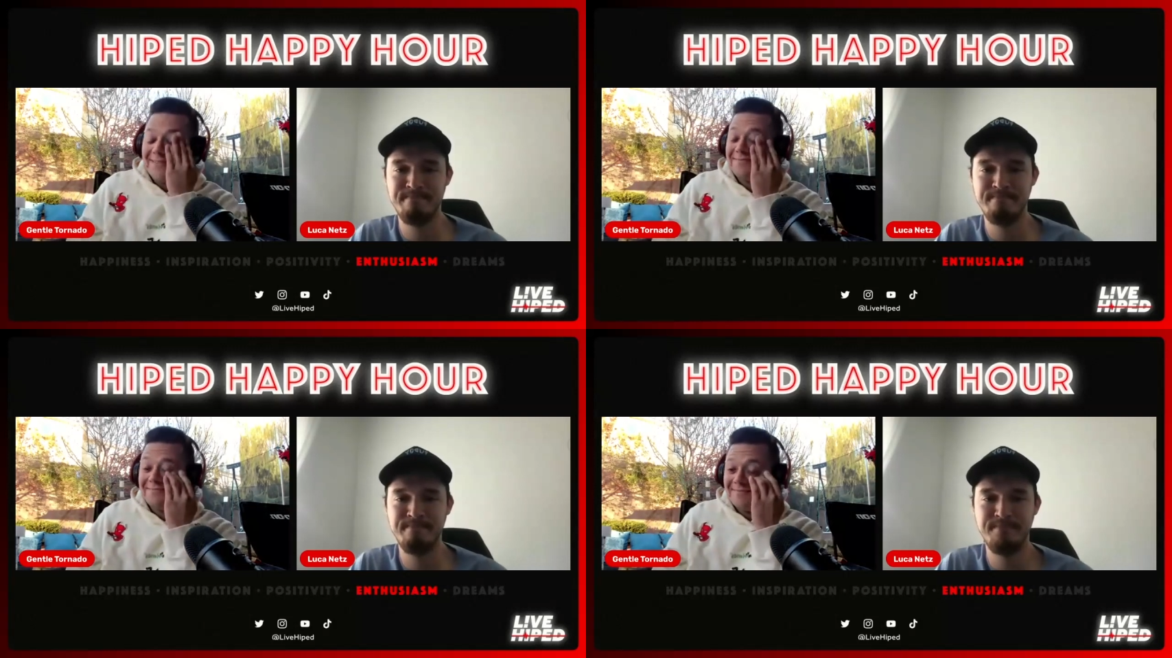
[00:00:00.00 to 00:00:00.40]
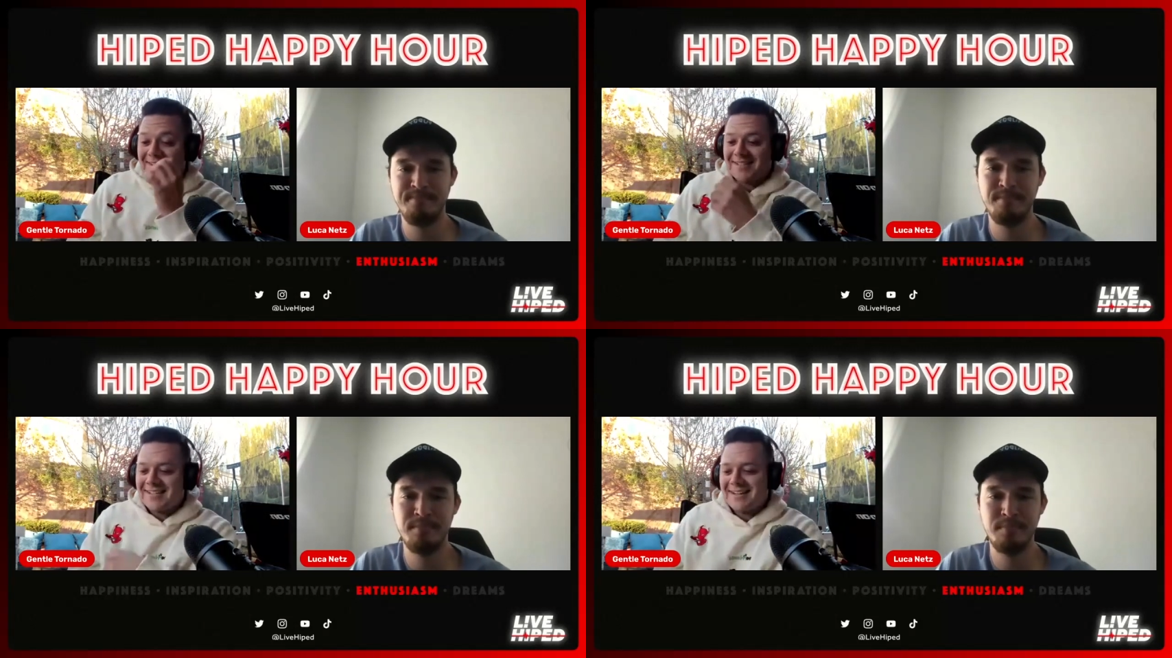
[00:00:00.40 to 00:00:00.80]
Speaker 1: yep,
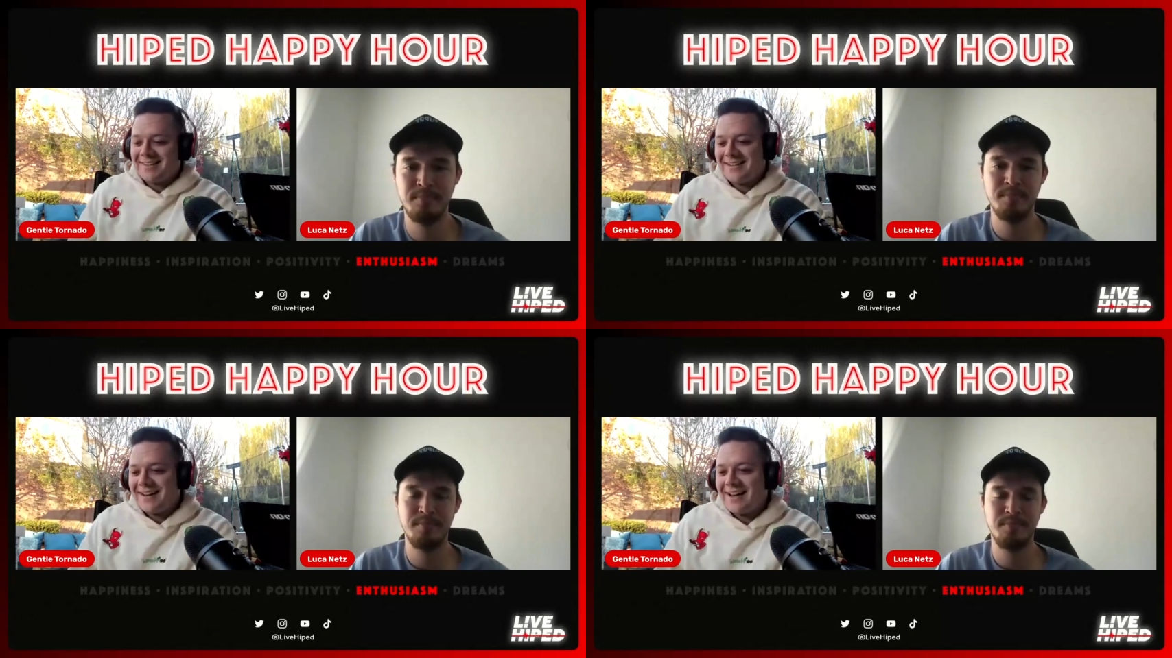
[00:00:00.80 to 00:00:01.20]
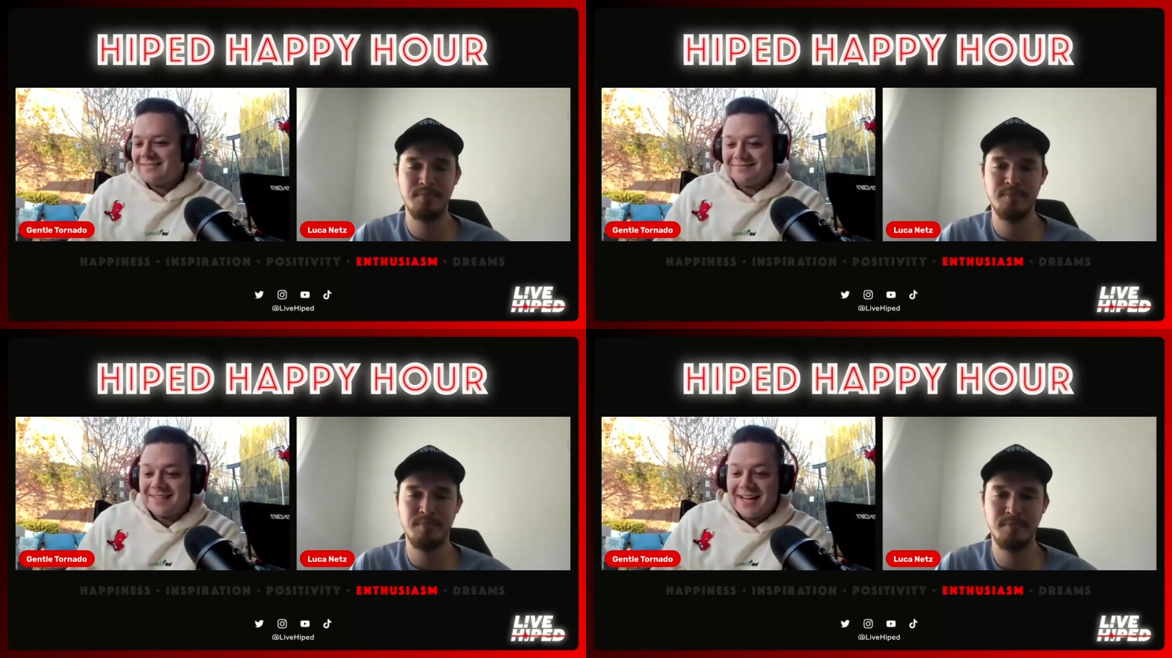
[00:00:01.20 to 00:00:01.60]
just say,
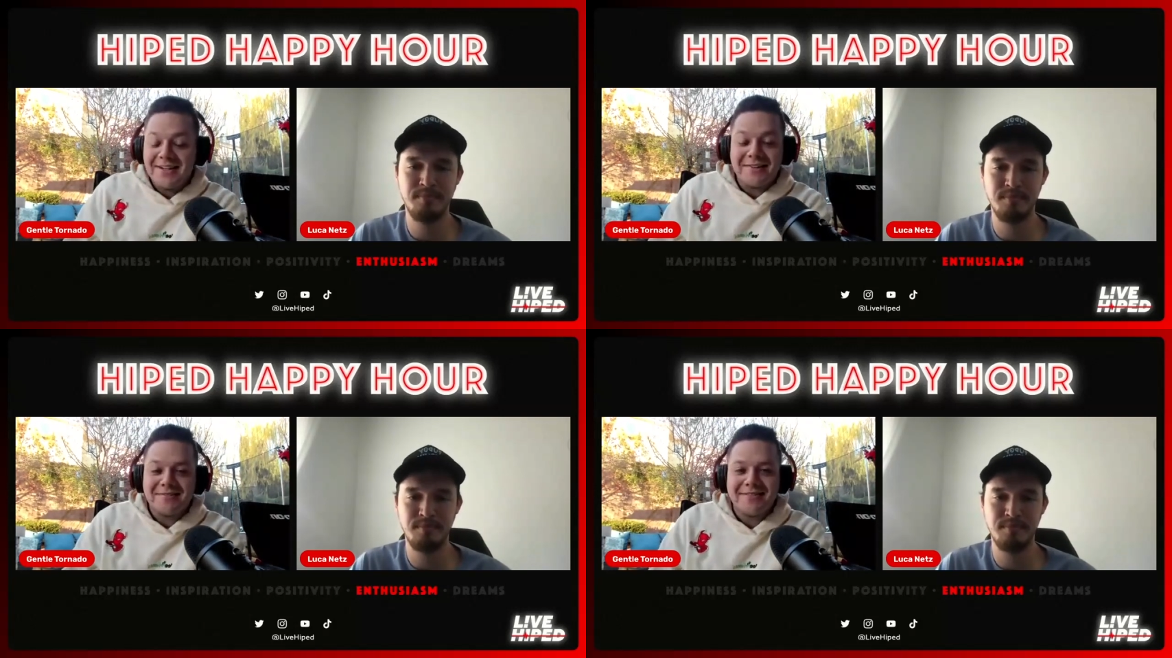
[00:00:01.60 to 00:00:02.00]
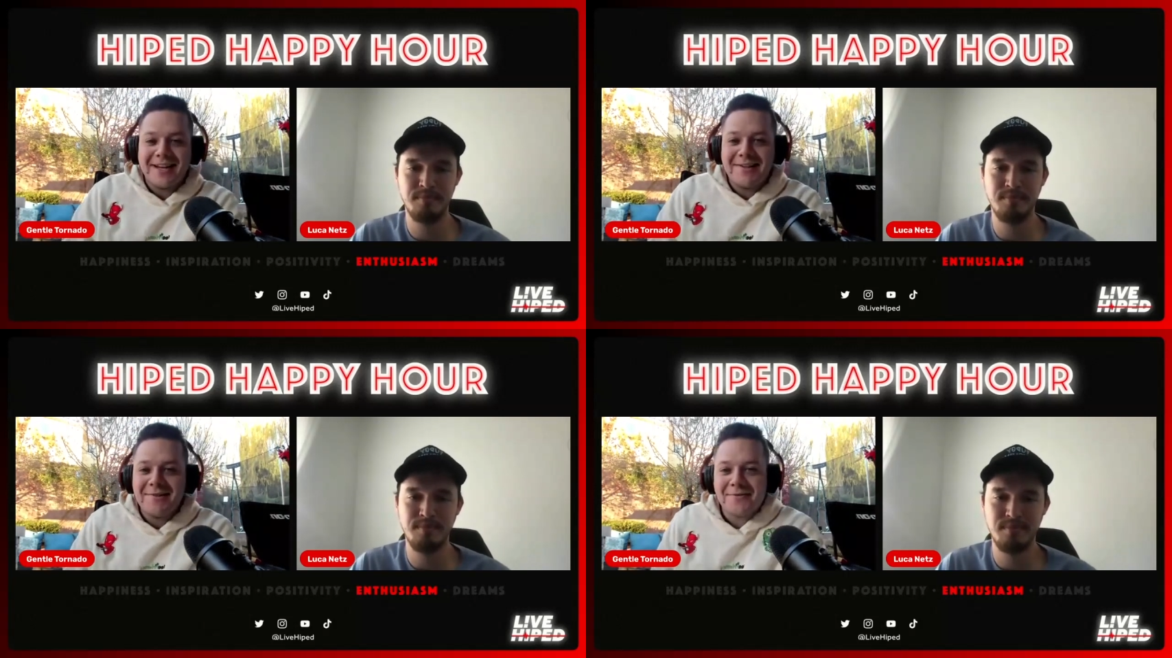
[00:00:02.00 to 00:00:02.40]
yeah, thank you,
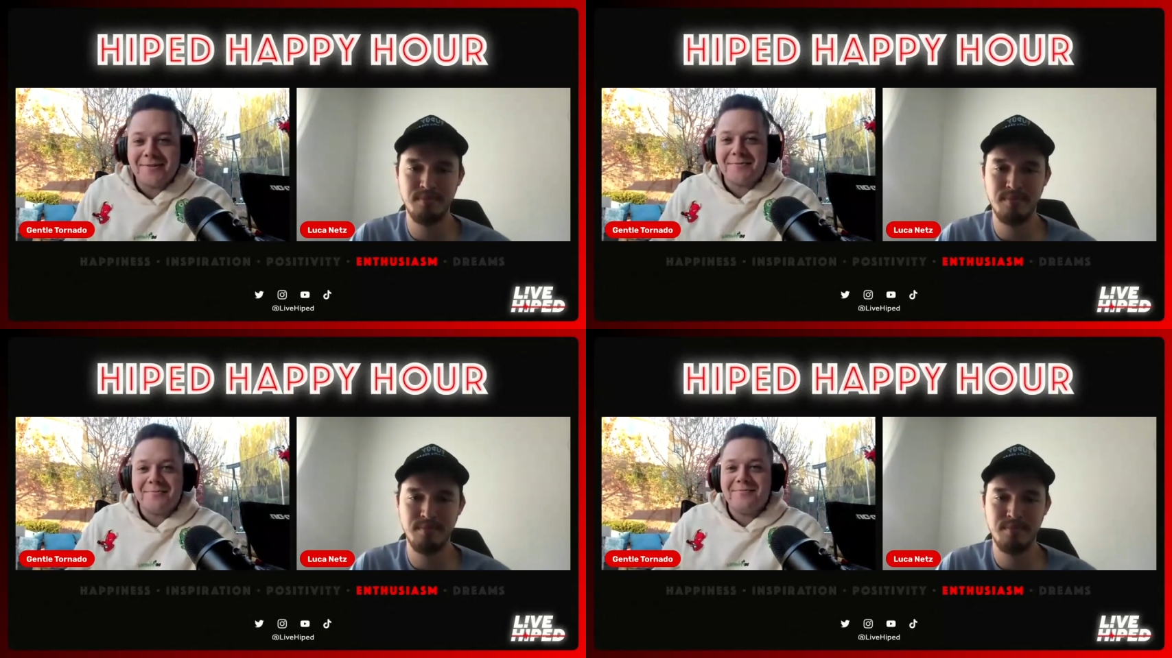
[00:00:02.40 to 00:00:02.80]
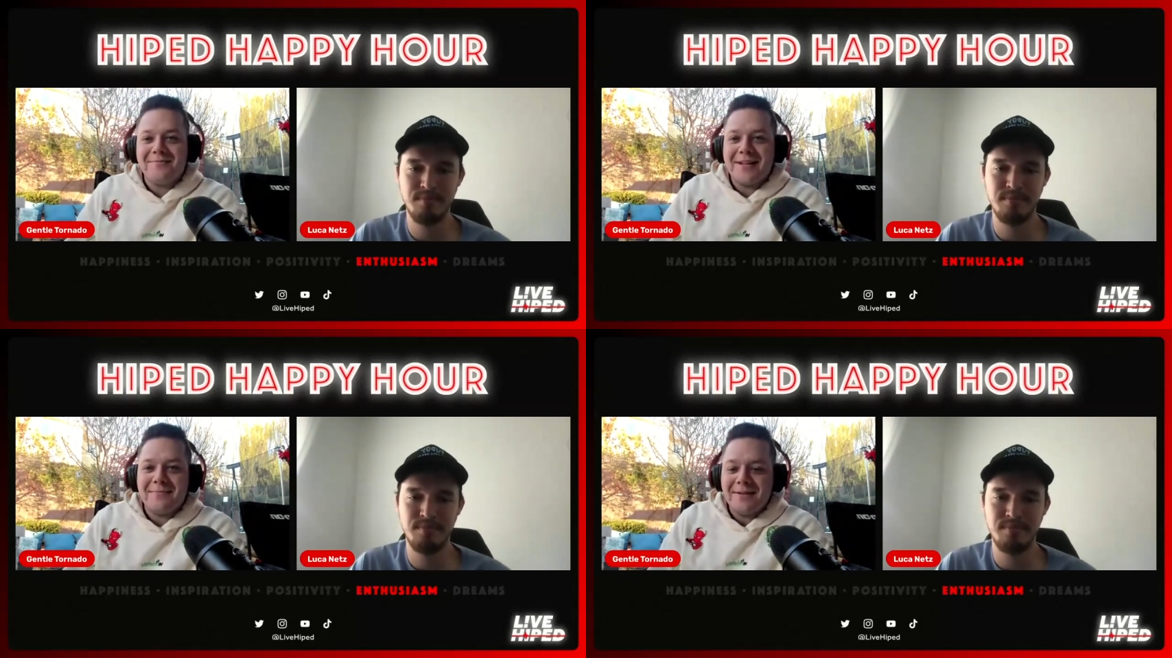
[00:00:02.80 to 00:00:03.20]
thank you for
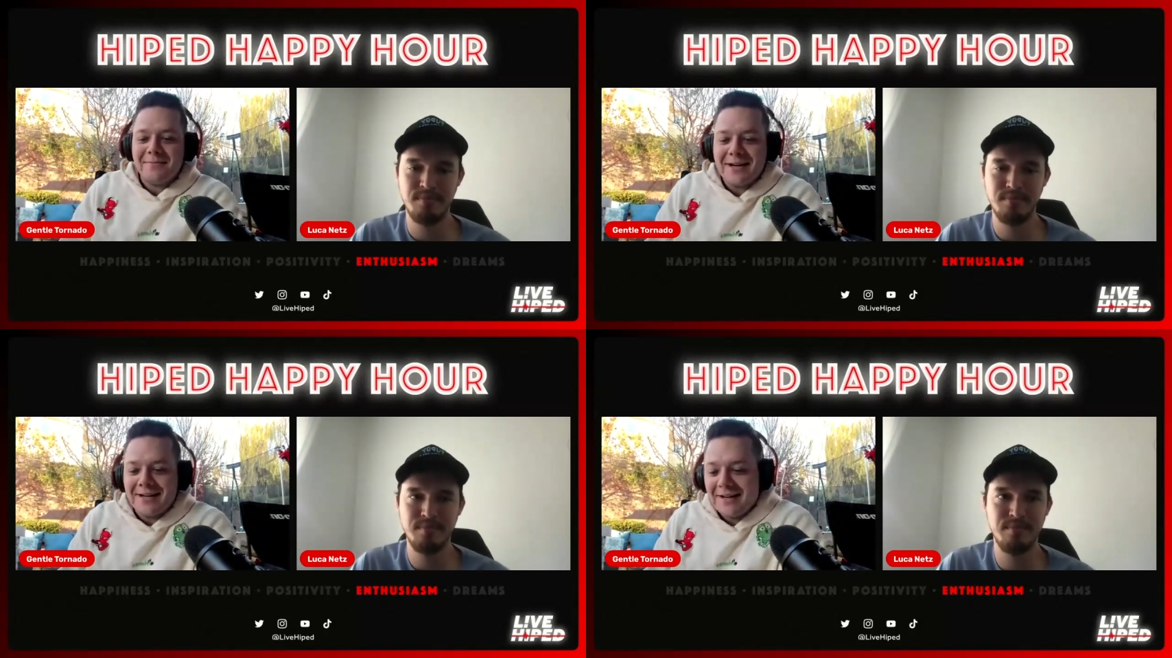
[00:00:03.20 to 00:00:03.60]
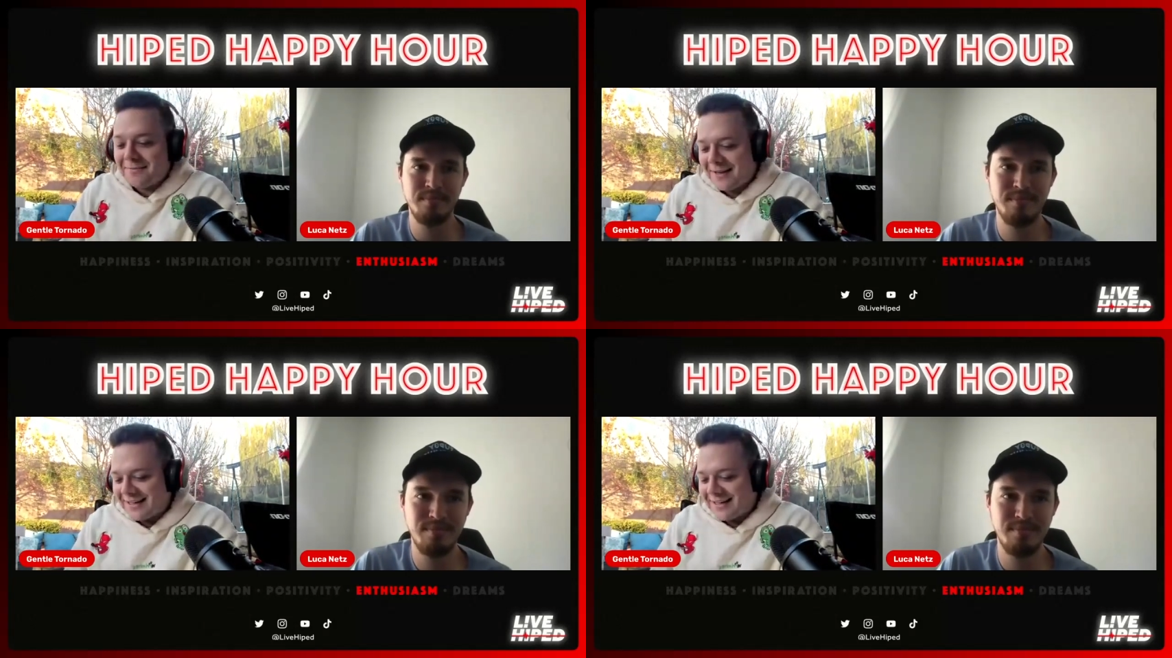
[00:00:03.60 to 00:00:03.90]
letting me wake up.